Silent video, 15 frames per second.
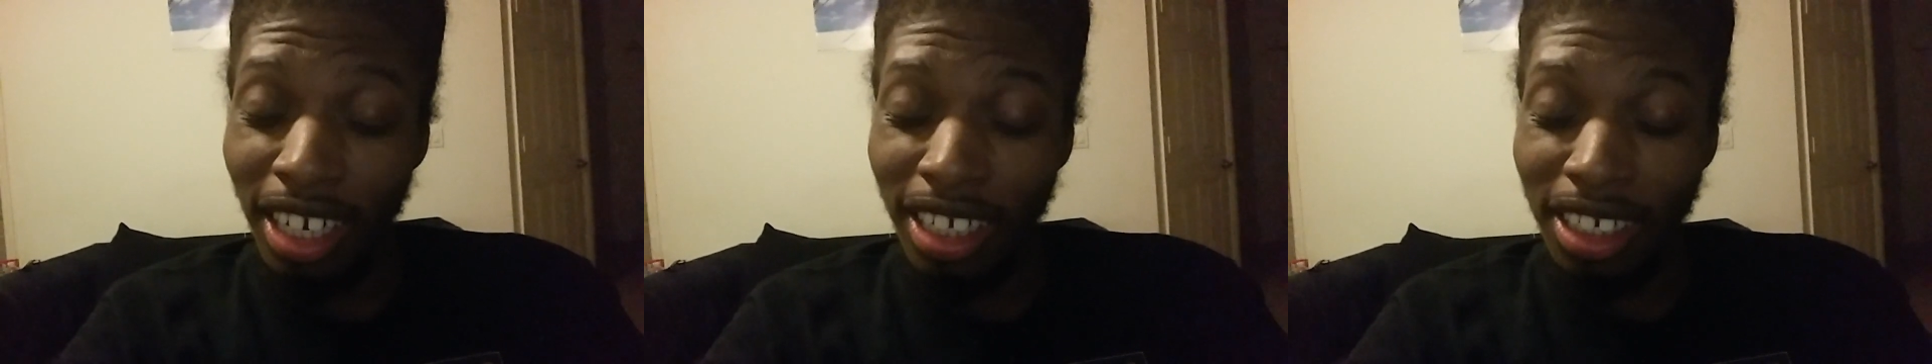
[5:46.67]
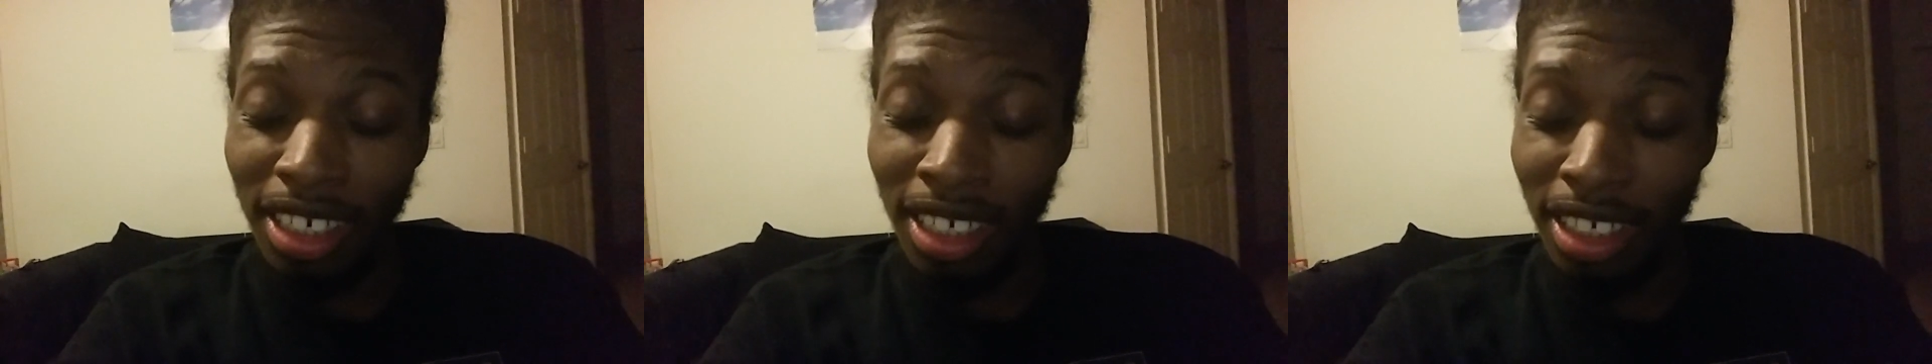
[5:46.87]

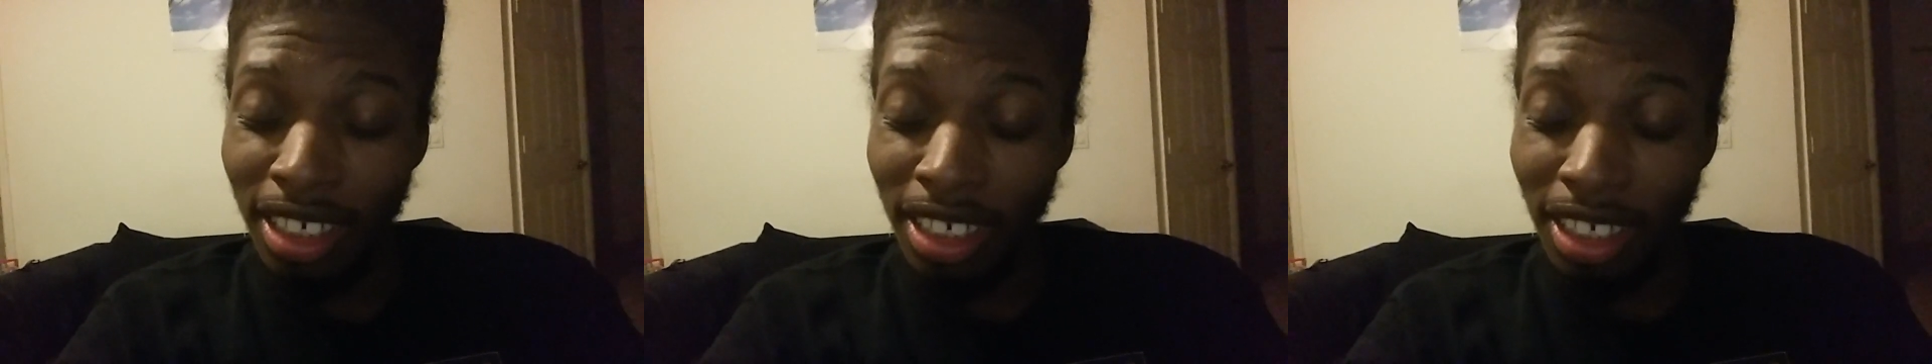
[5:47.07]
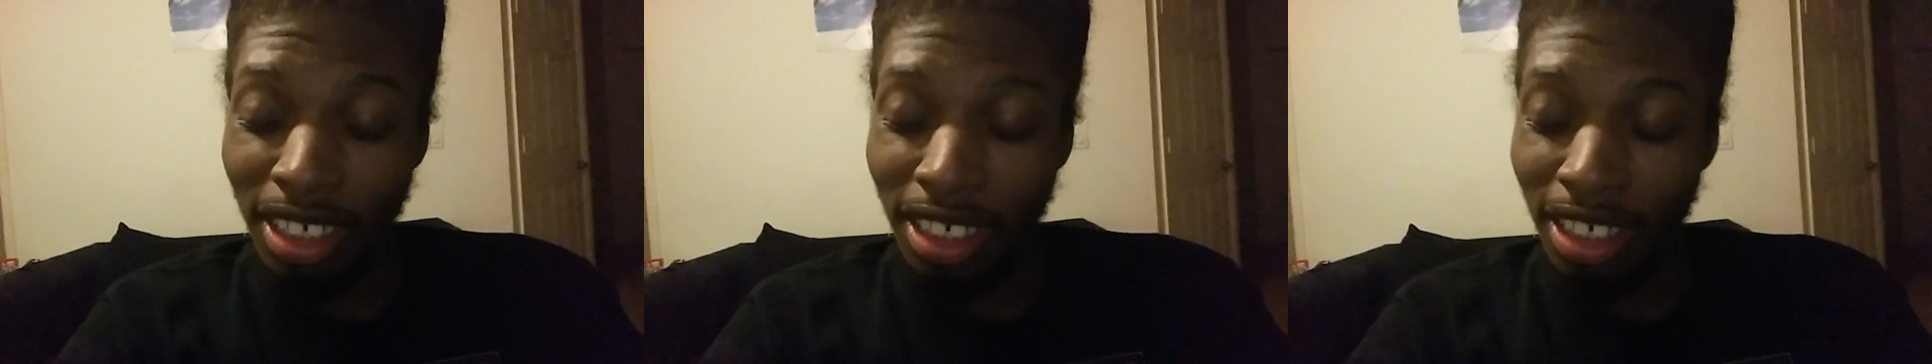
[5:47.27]

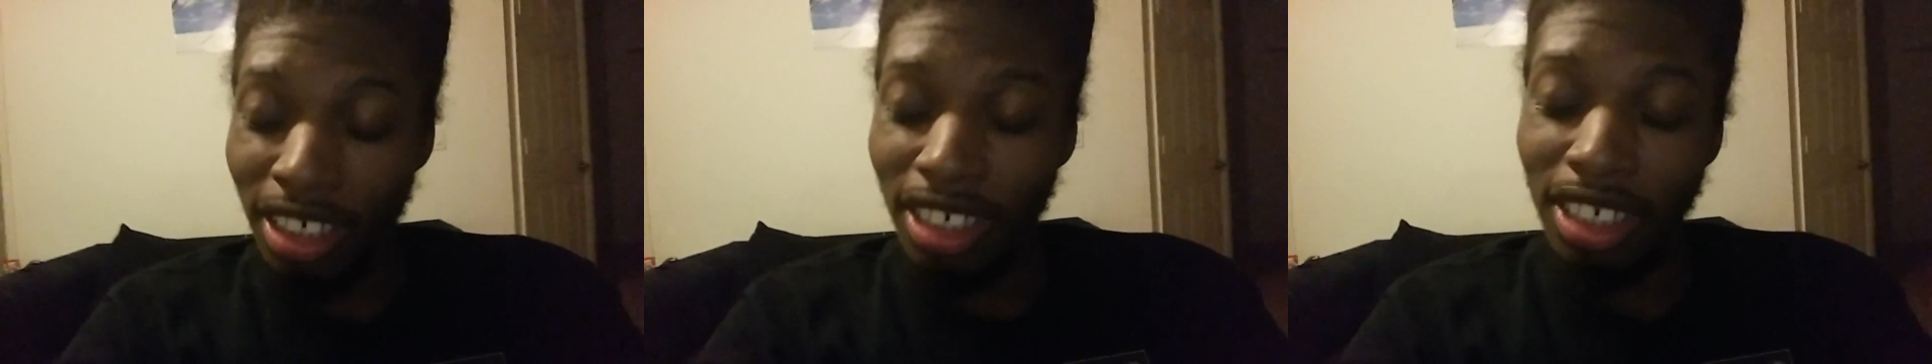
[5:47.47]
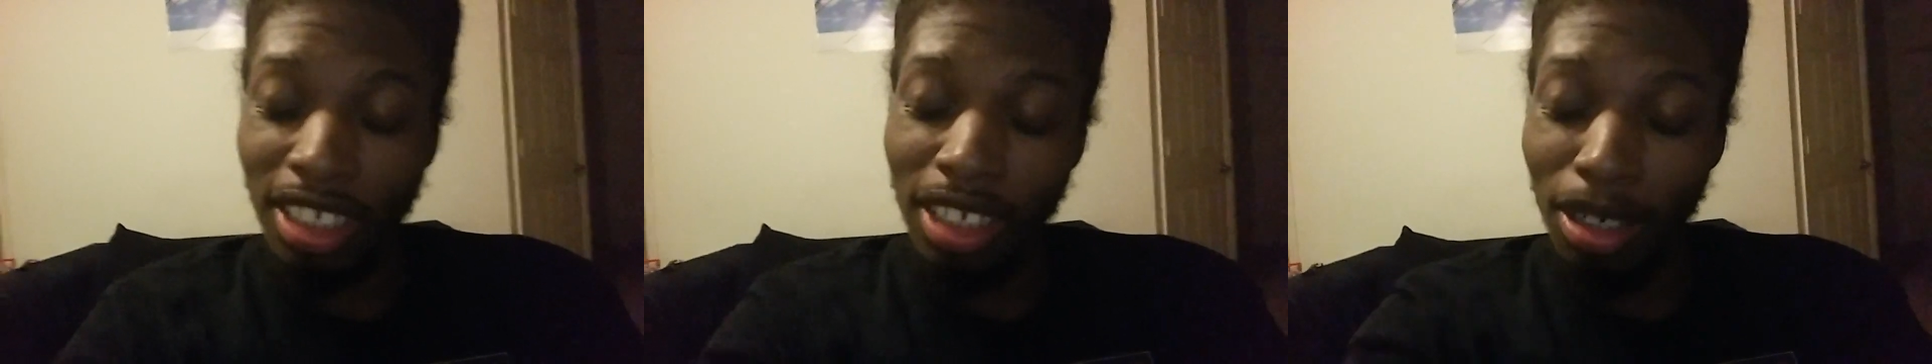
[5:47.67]
Like this
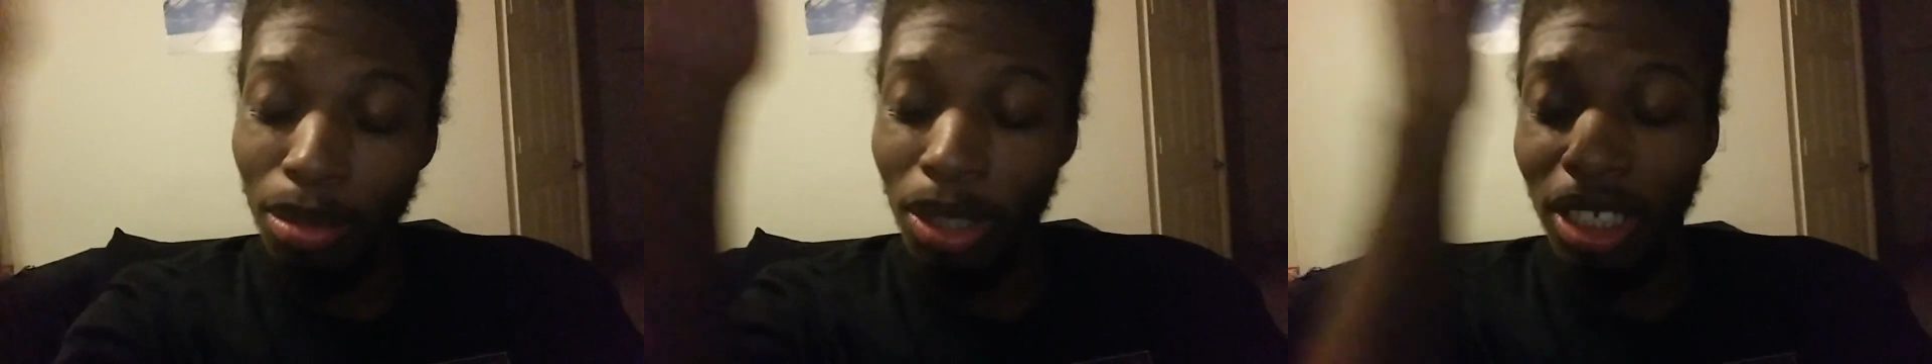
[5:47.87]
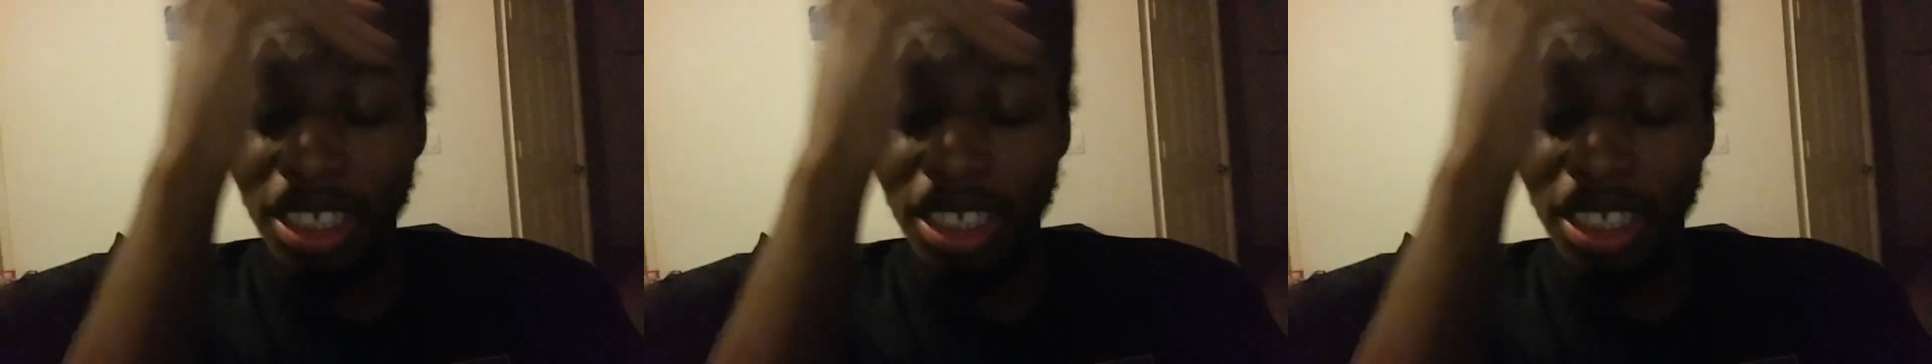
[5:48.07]
is just going to